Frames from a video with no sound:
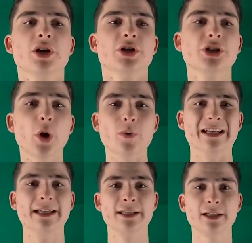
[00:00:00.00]
So
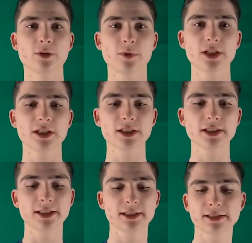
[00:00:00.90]

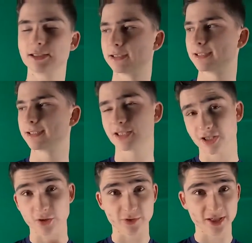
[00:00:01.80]
we'll
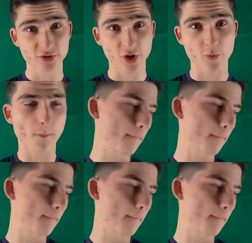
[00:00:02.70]
cue the intro.